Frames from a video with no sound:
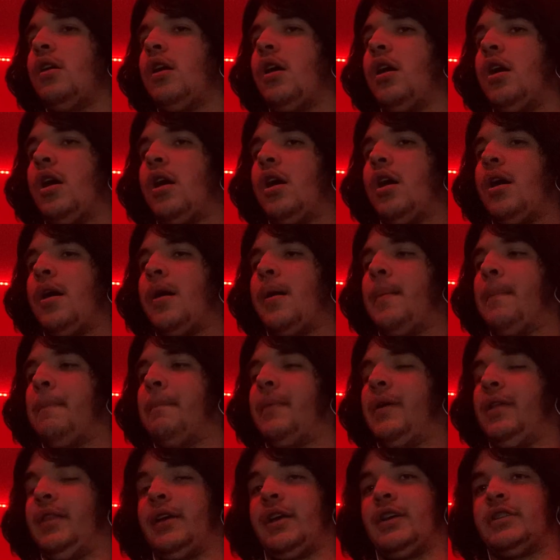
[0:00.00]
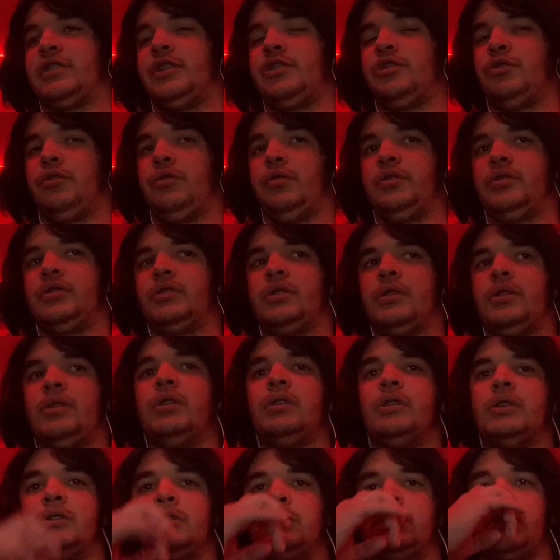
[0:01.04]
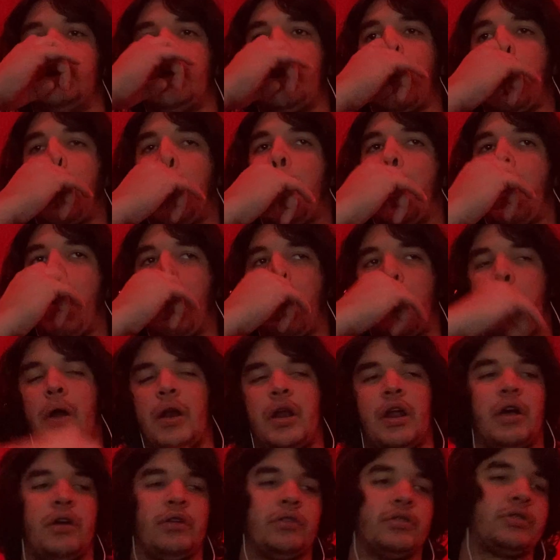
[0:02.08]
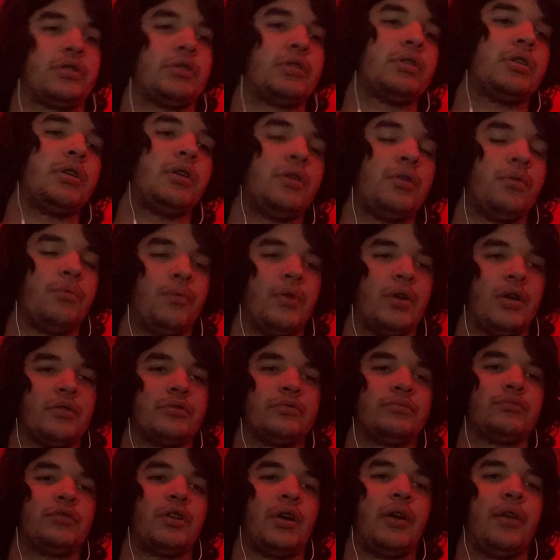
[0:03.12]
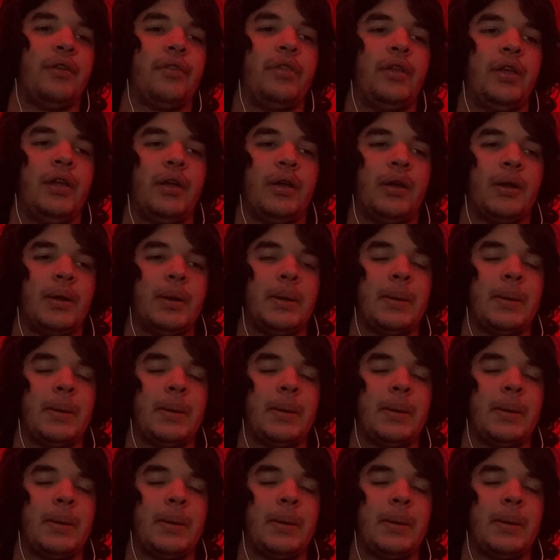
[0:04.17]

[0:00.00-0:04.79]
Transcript: um, and like I said, shoulders. What else? What else? I'm trying to think.